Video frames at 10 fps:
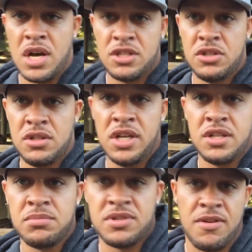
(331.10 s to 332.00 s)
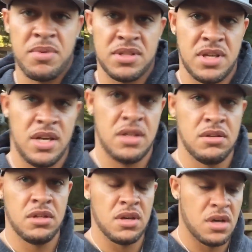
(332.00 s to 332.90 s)
contradict himself by saying,
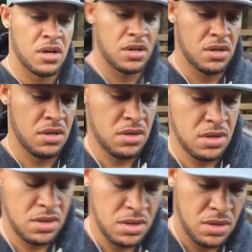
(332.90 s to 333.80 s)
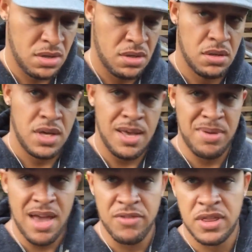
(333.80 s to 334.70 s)
uh, can't
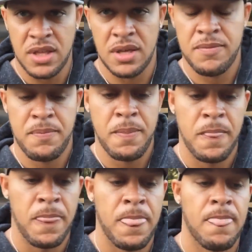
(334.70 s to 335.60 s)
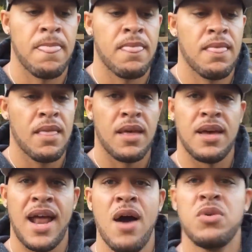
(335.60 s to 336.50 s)
be everything.
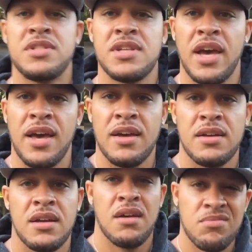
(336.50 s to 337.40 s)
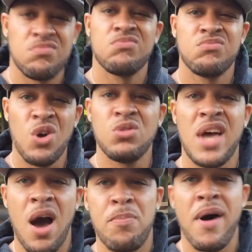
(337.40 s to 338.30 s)
And I would say, no
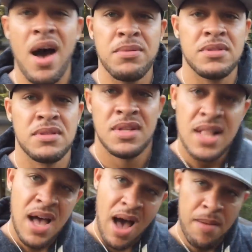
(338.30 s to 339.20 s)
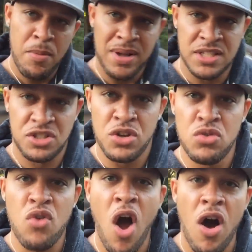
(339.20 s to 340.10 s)
doubt, Pops, I'm about to show
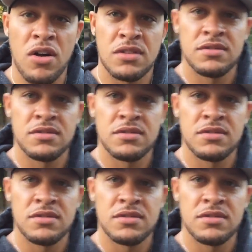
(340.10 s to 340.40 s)
you wrong.